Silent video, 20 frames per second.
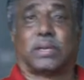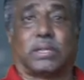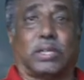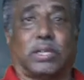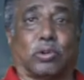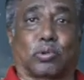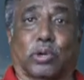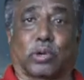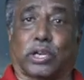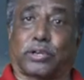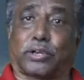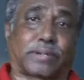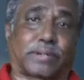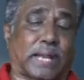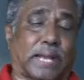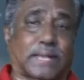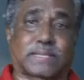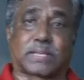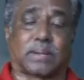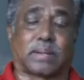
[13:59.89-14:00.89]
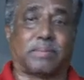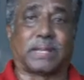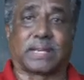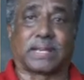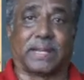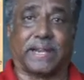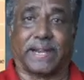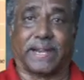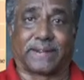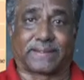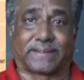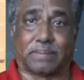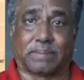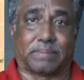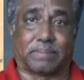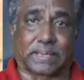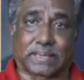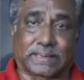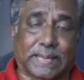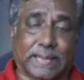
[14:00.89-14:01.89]
You could know taxonomic aids al
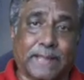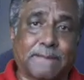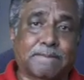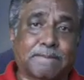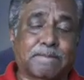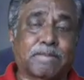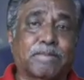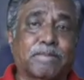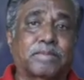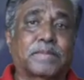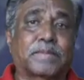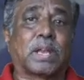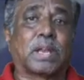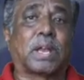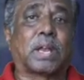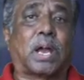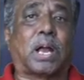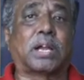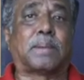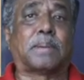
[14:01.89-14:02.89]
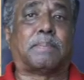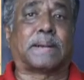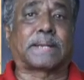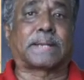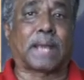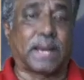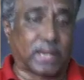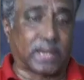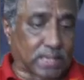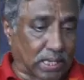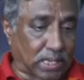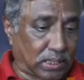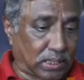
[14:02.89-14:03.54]
barutte. And botanical